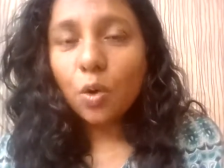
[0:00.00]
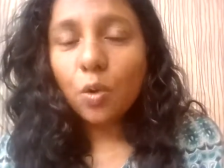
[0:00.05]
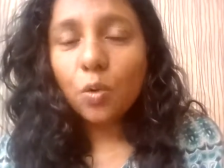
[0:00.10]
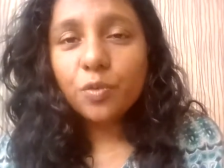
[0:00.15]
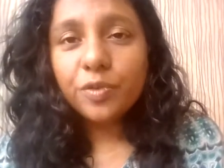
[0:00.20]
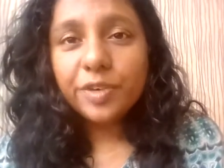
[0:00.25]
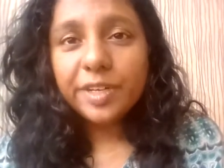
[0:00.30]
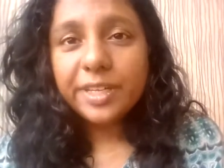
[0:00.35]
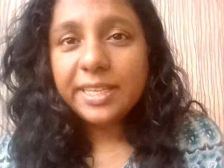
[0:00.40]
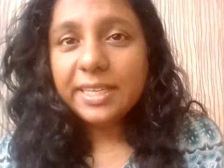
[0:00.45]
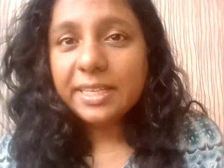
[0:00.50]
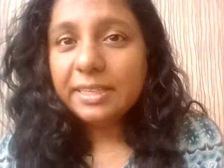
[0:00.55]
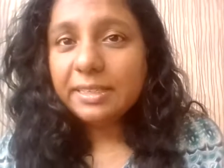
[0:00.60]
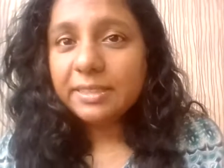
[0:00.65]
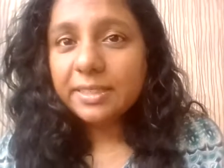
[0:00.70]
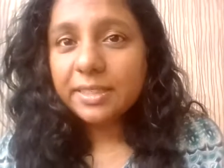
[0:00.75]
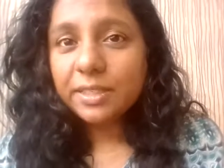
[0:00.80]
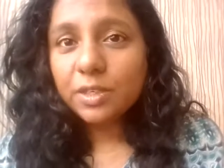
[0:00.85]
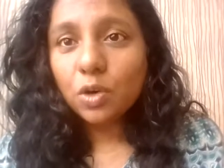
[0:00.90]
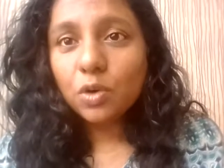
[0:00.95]

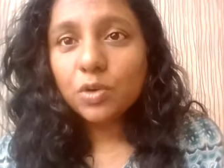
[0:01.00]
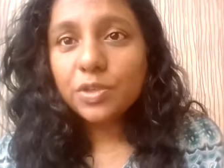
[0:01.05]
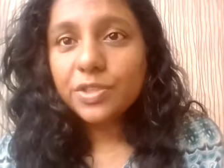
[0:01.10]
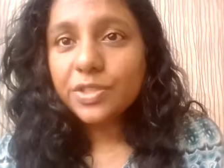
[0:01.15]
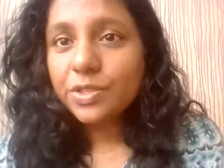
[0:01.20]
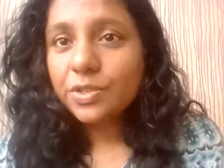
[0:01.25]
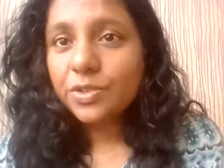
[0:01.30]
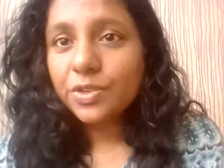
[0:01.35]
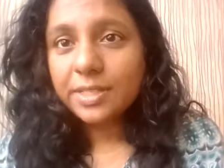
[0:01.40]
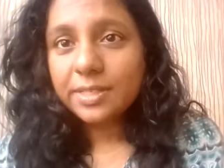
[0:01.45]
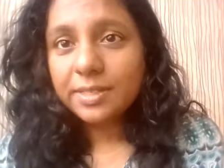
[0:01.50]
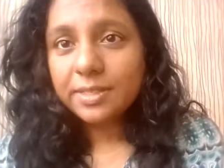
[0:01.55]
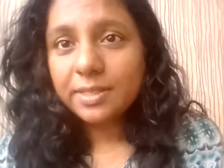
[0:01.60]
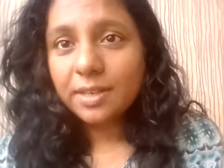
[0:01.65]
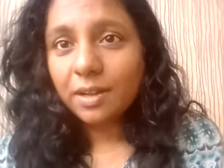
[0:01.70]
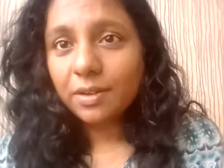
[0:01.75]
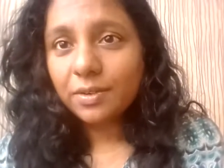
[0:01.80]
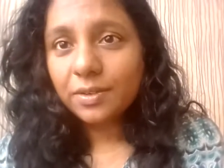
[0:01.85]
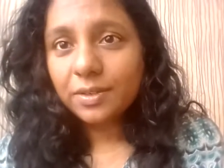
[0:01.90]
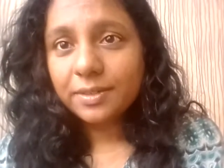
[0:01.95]
overheated or
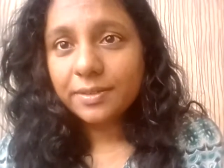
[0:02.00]
stressed out,